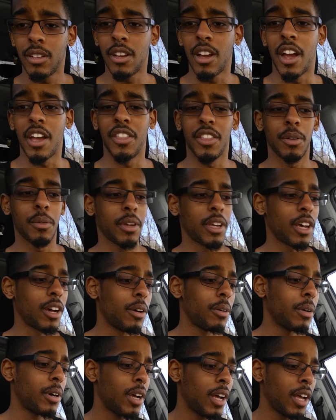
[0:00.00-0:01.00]
All right, there we
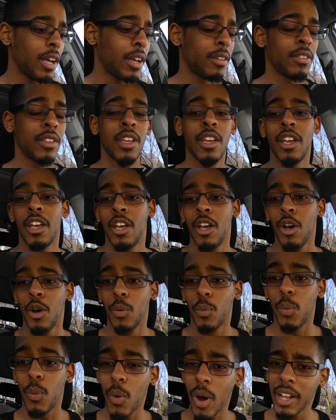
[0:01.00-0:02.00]
go.
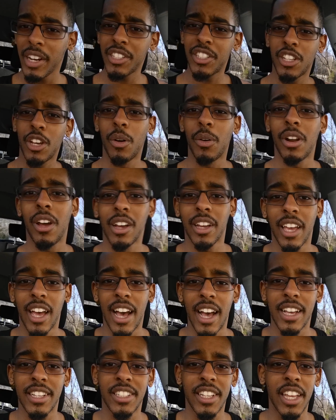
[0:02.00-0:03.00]
What is going on,
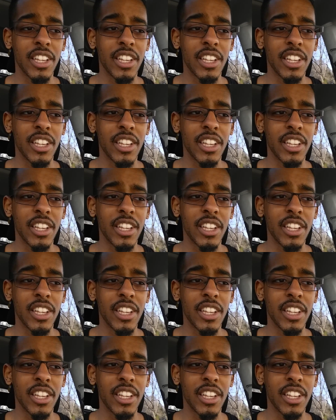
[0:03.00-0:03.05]
guys?